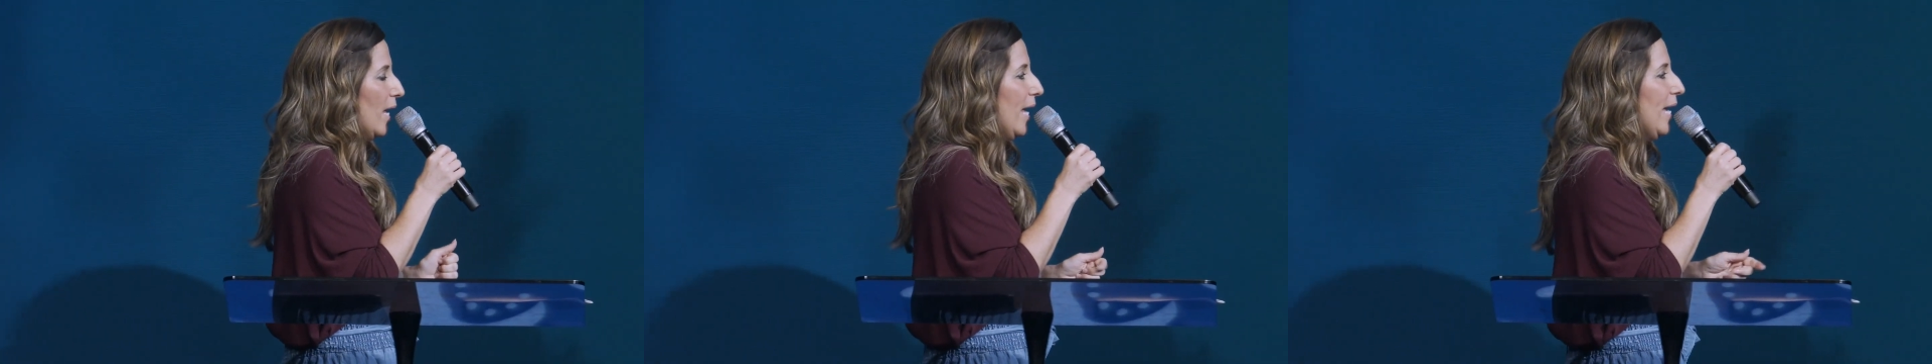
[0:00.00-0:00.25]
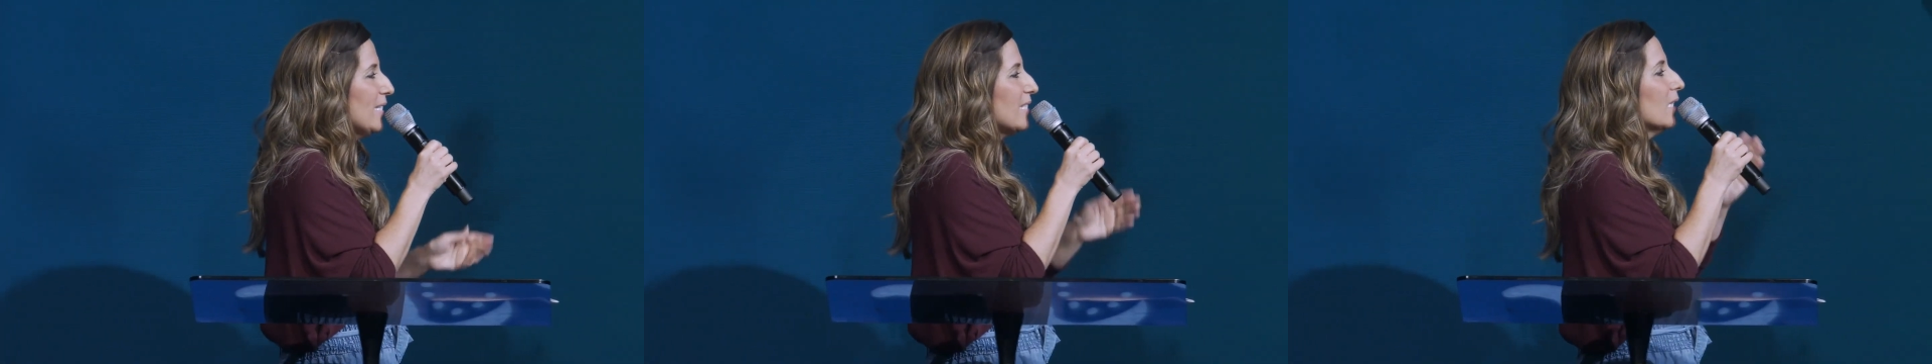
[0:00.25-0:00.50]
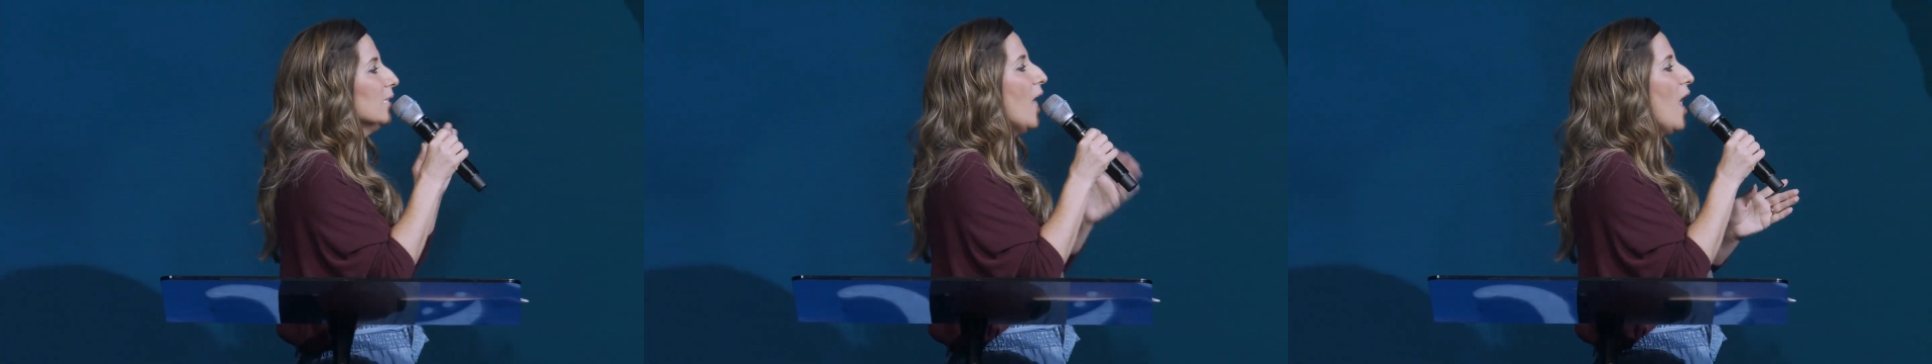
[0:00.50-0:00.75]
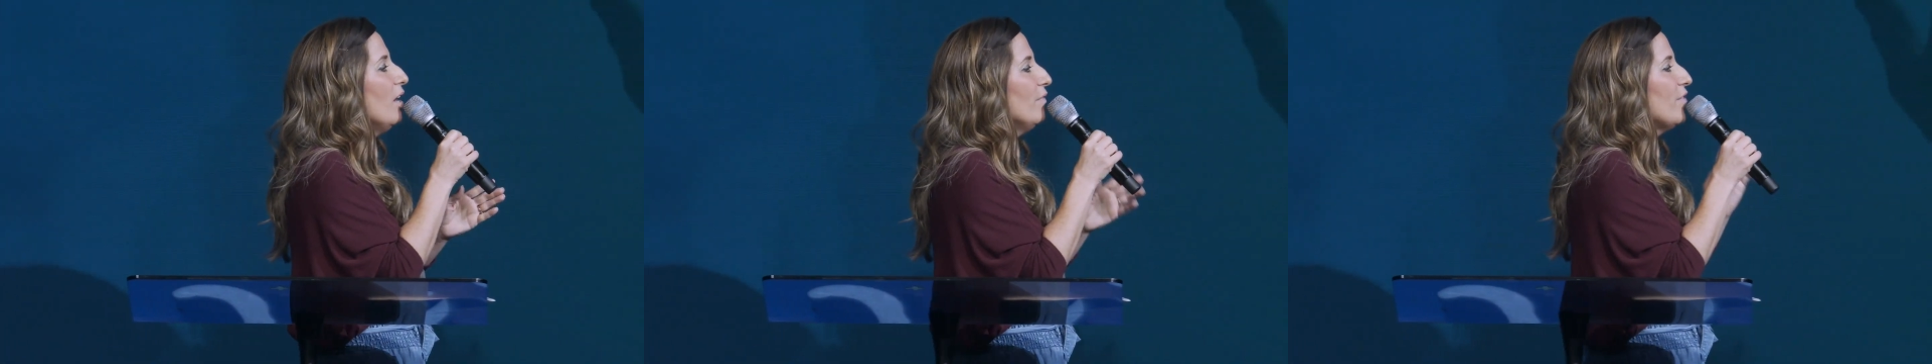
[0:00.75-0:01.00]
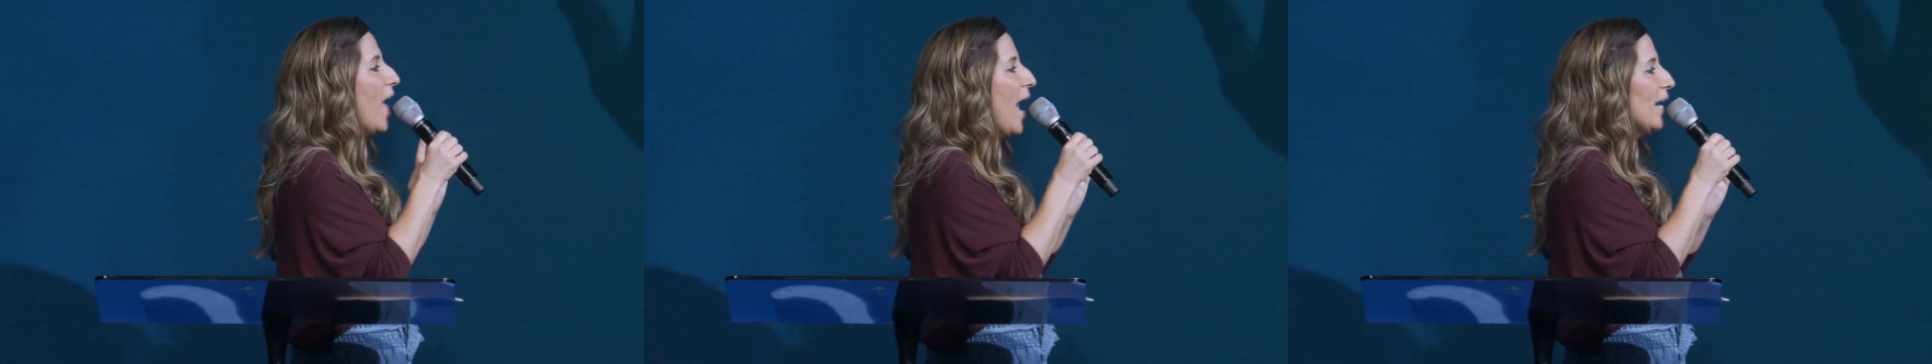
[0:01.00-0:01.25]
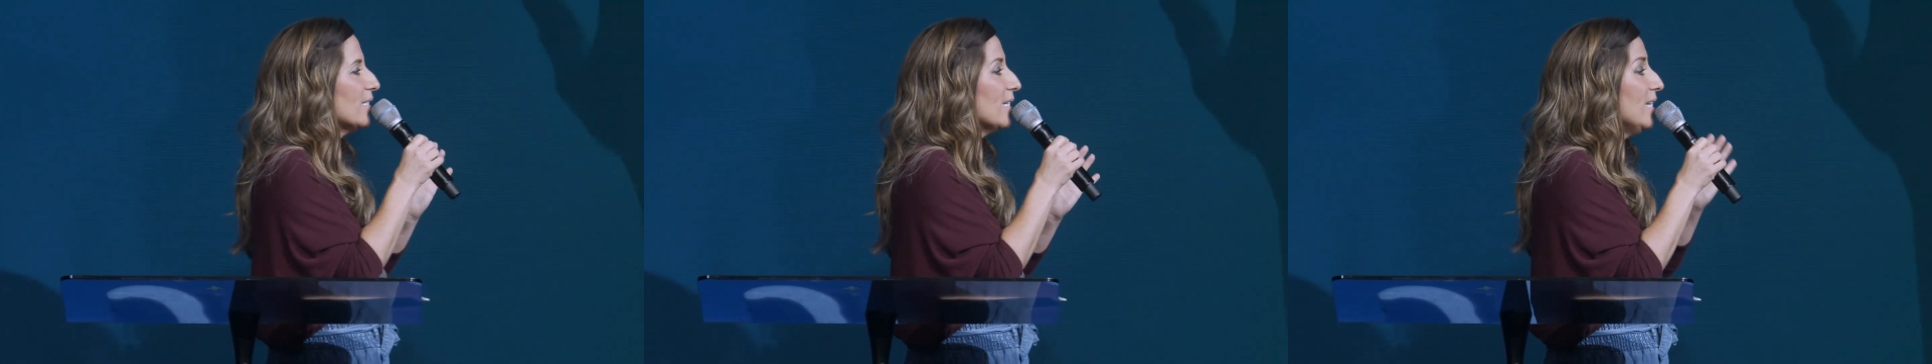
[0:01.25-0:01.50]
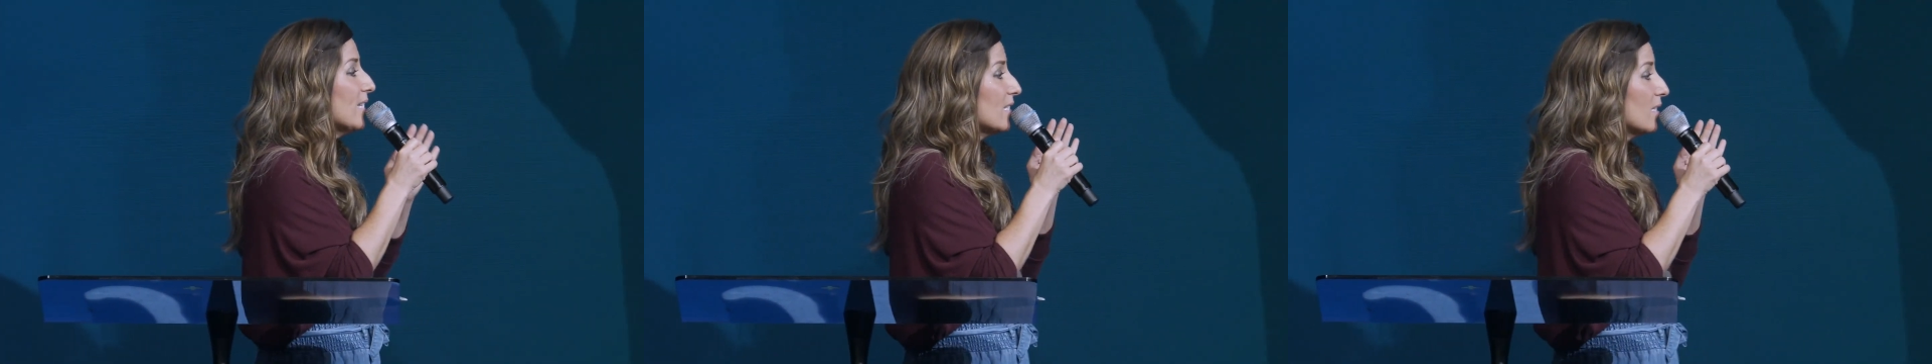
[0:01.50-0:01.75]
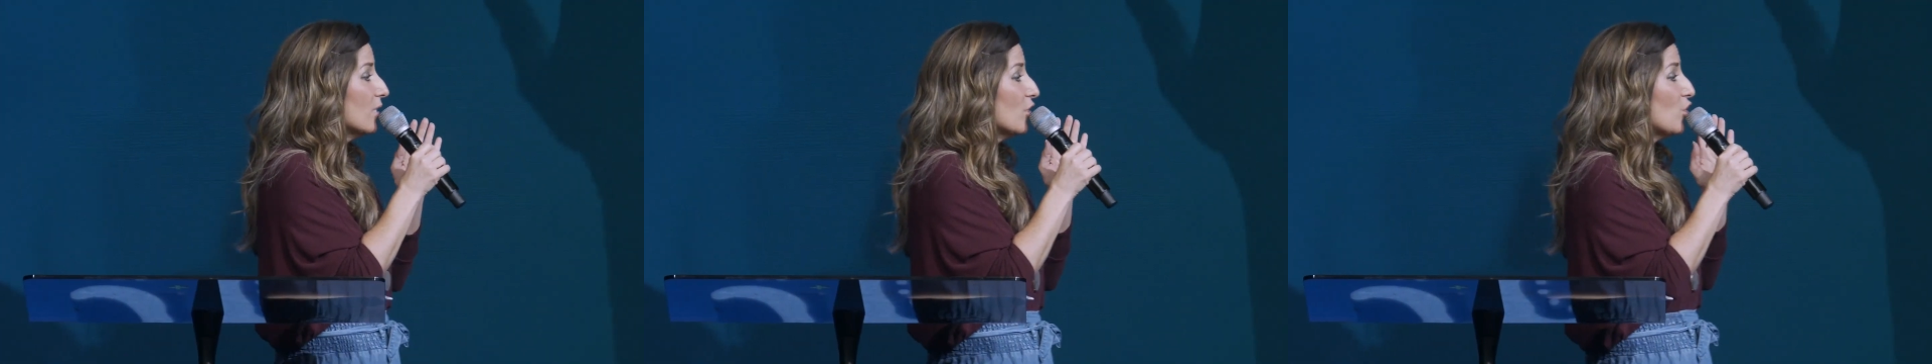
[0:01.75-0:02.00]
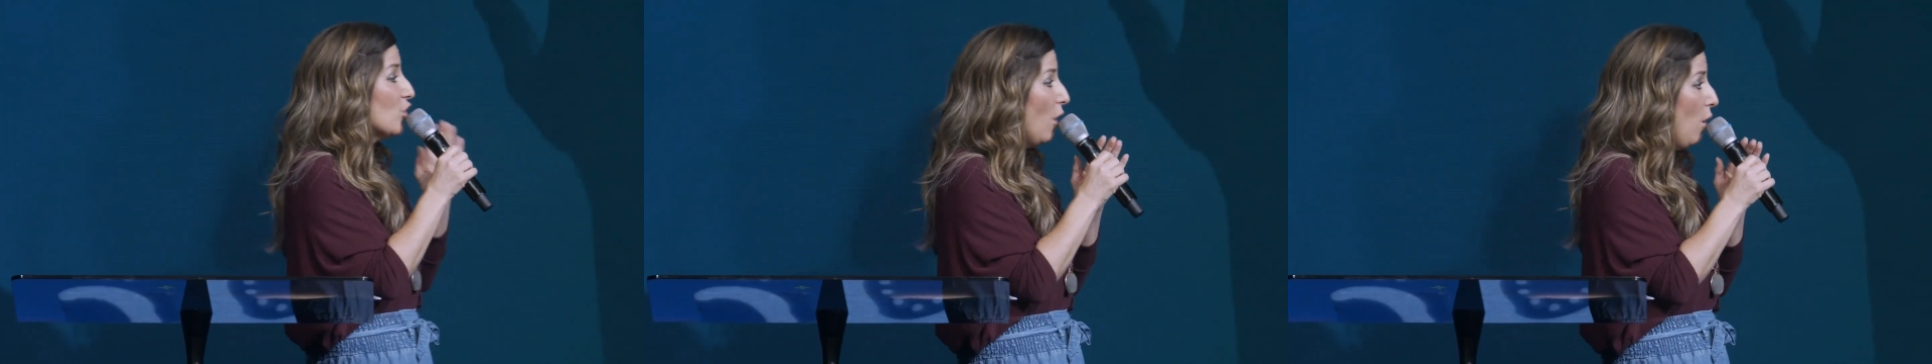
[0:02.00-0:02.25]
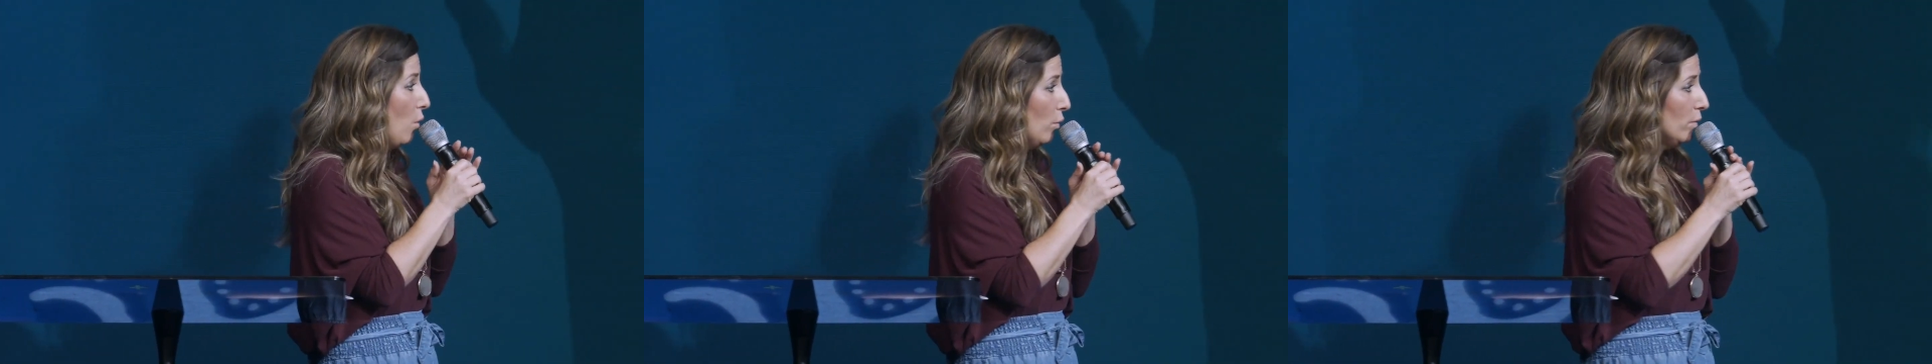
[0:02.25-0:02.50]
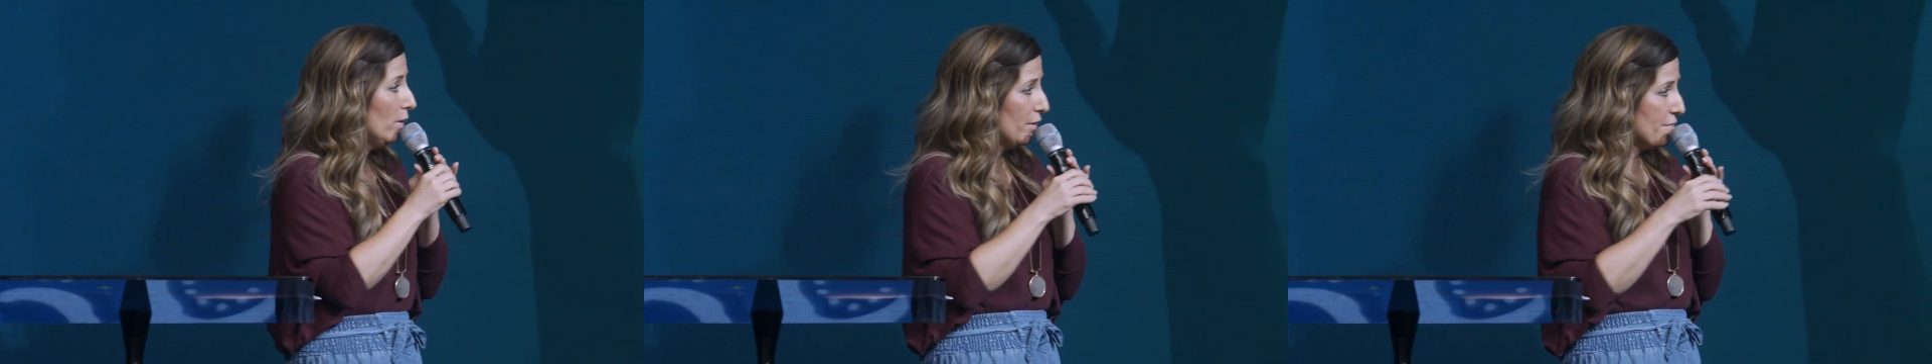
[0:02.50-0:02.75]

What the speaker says: It's the love that is shown,